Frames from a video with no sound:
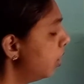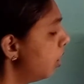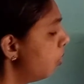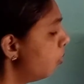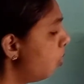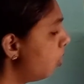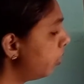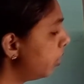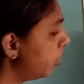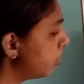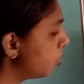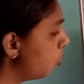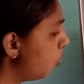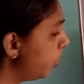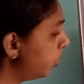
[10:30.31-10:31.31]
water is
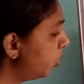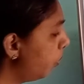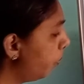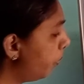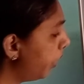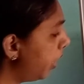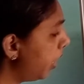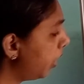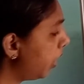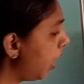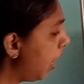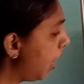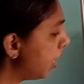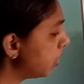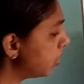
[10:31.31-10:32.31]
going to break
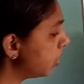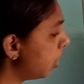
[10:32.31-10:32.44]
as